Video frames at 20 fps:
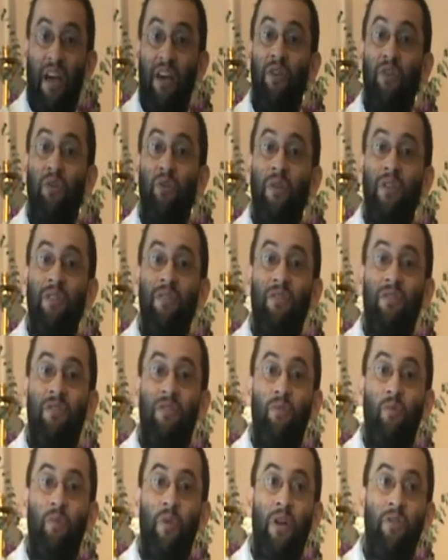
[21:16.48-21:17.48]
But we are
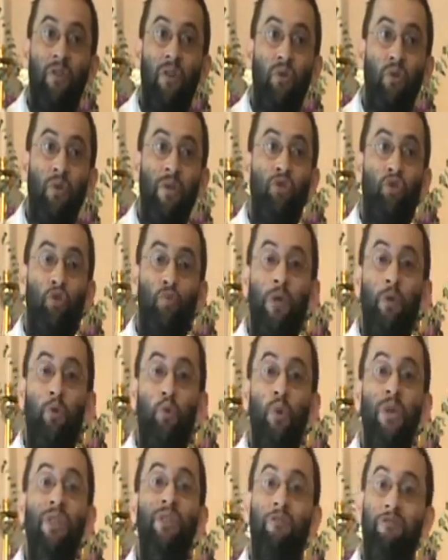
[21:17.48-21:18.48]
not going to
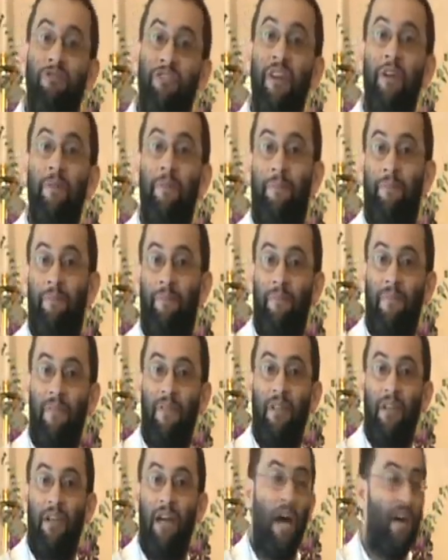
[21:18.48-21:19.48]
be rid of
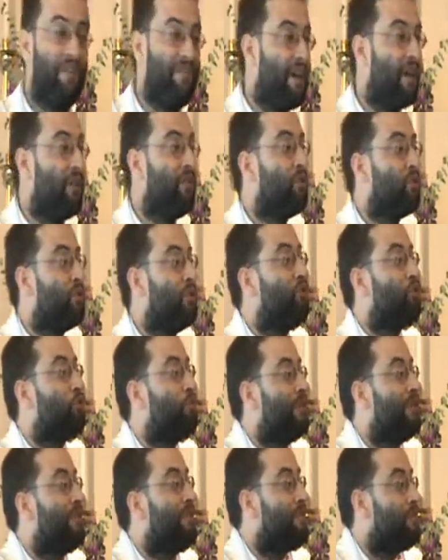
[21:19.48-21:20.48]
them. And they are not
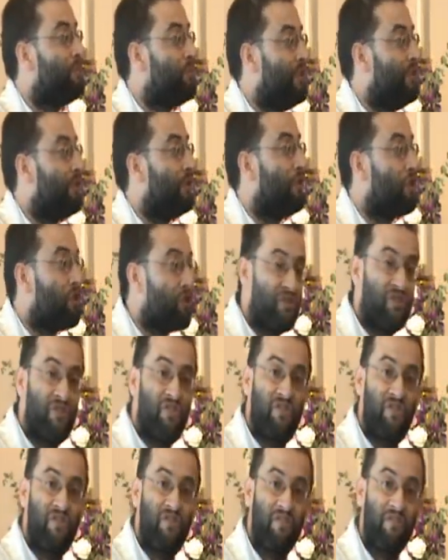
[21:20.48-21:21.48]
going to be rid of
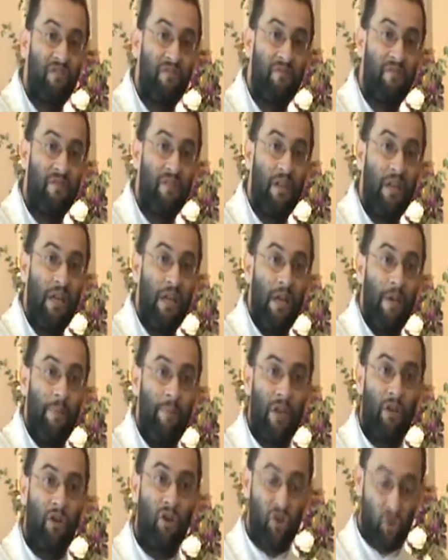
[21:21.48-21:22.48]
us.
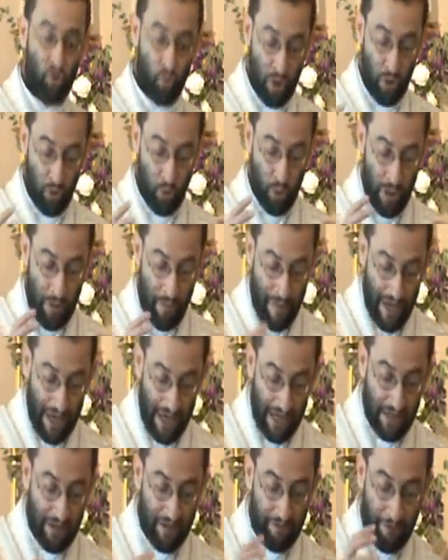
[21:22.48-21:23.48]
Because we
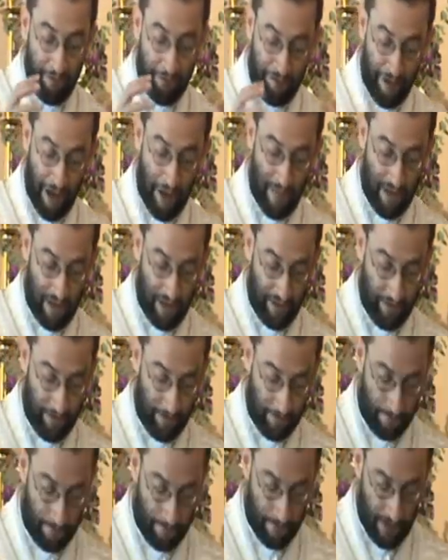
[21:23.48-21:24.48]
remain
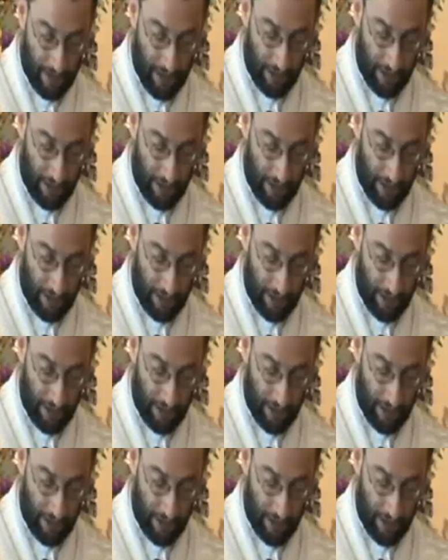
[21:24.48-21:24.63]
family.